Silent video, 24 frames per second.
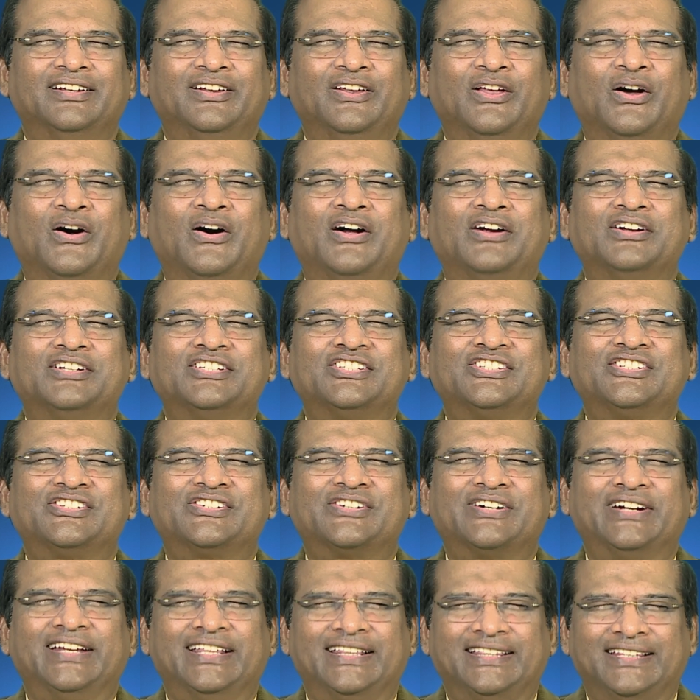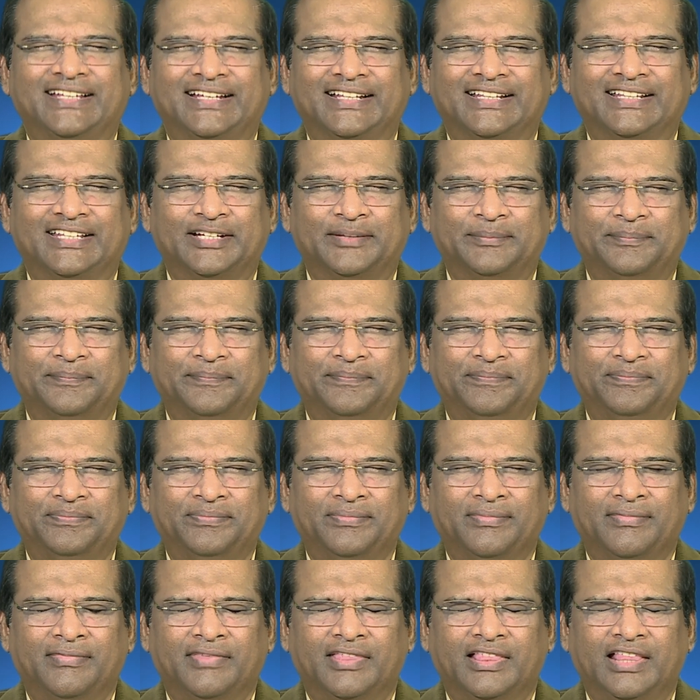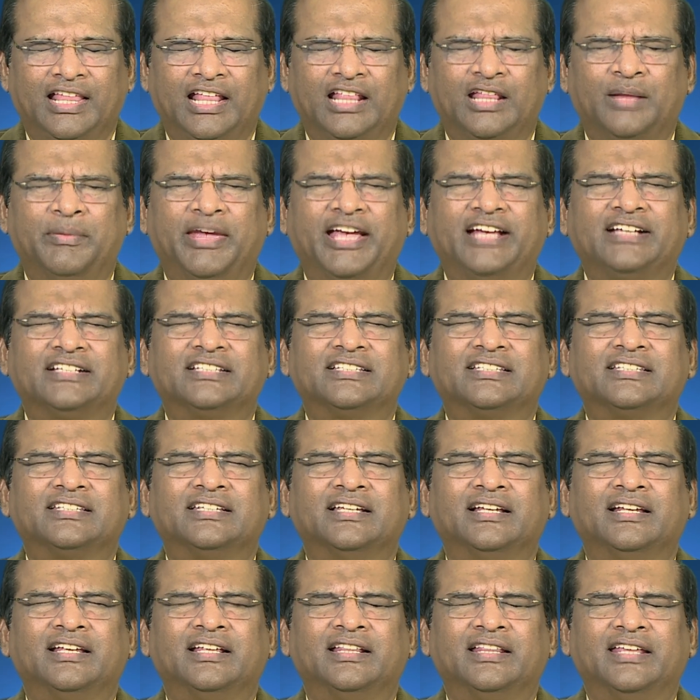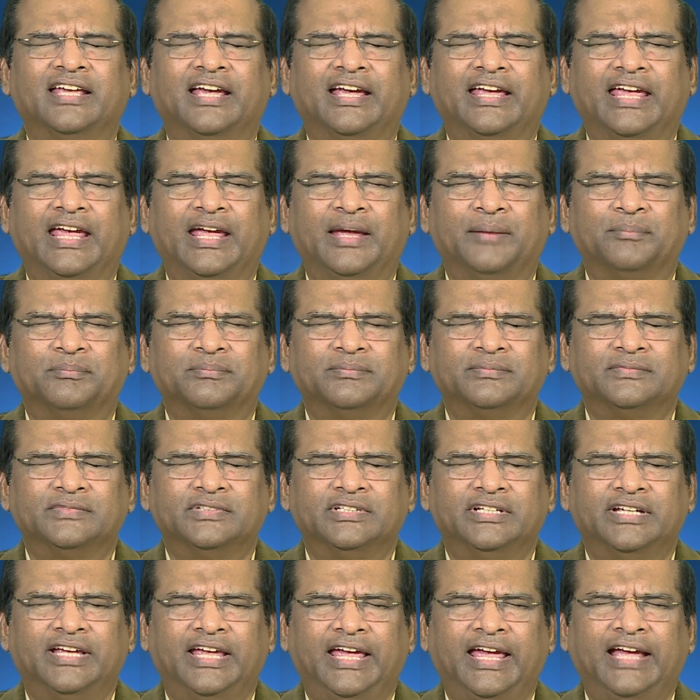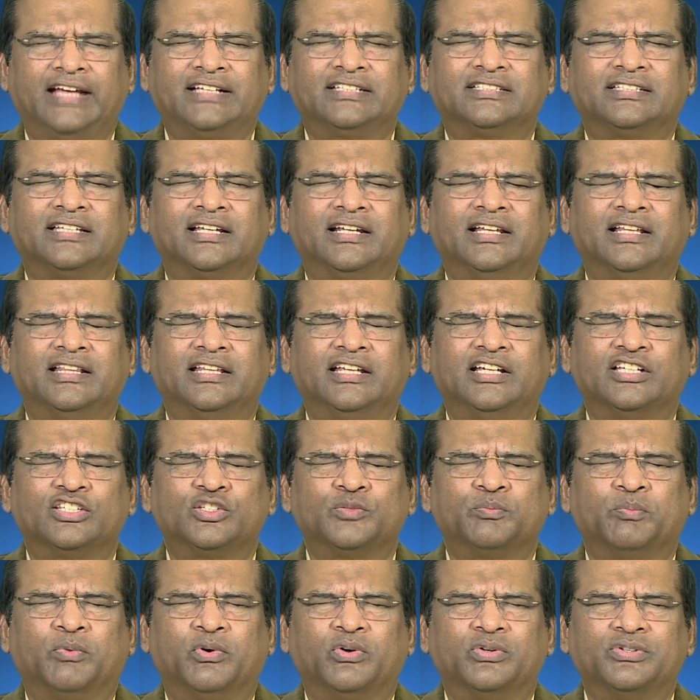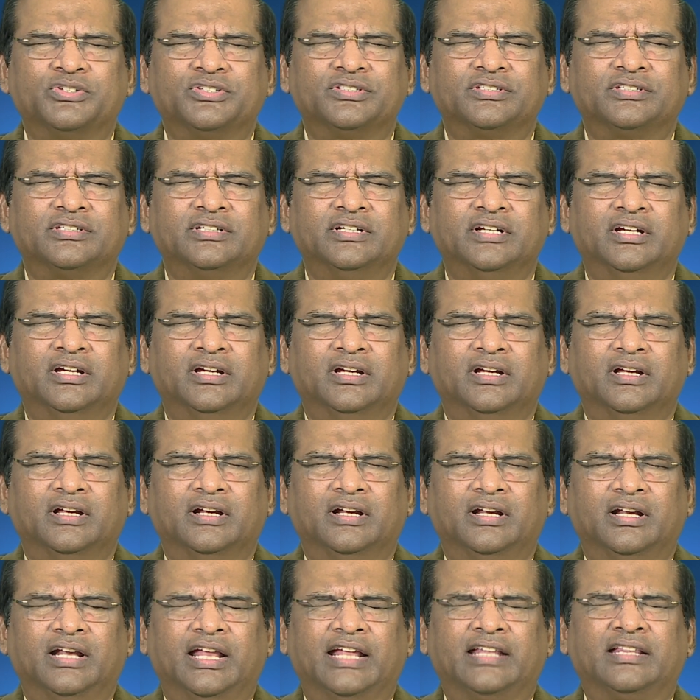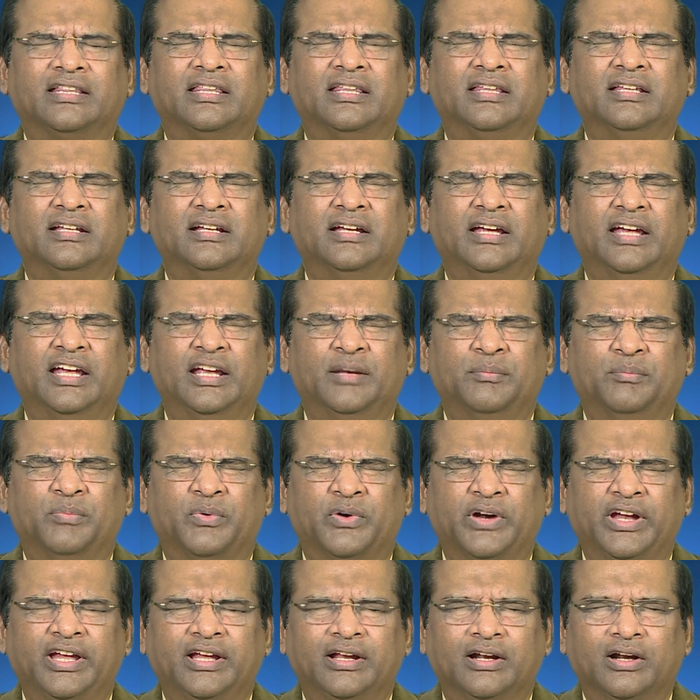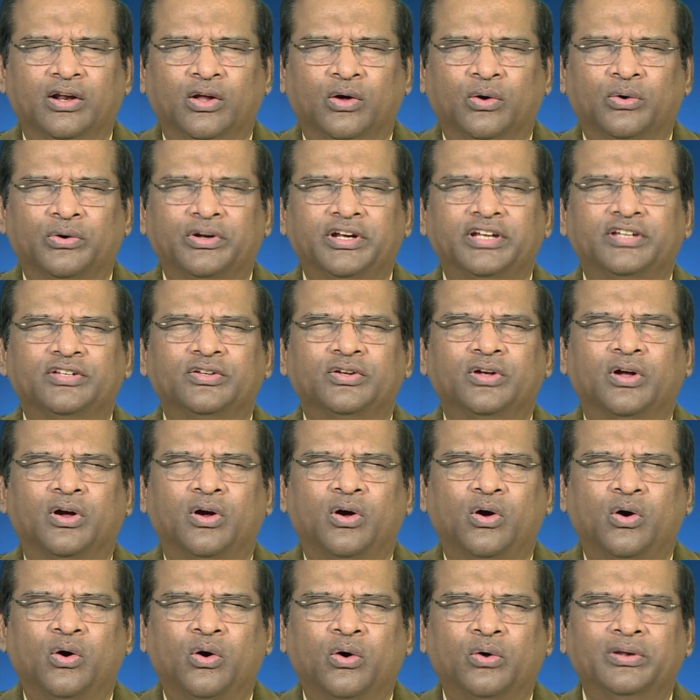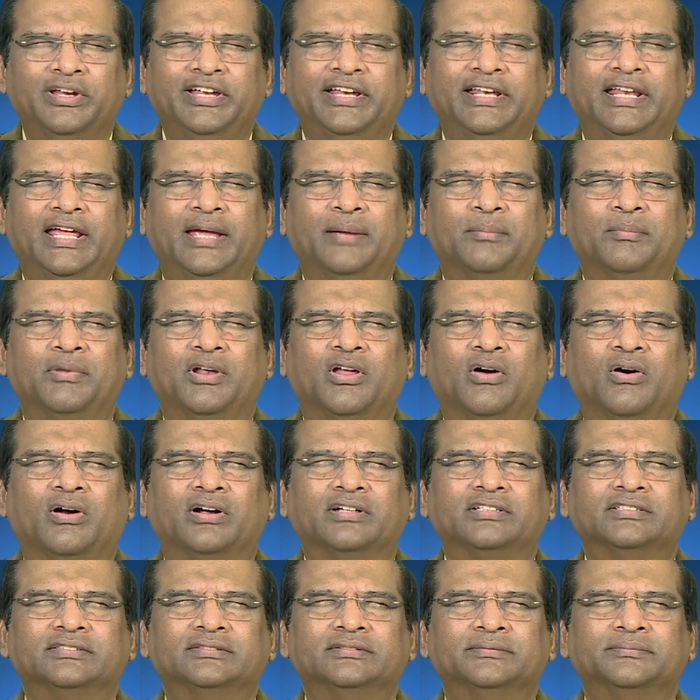Lord, strengthen them. Let them excel in their game, excel in their sports. Let it bring glory to your holy name, Lord.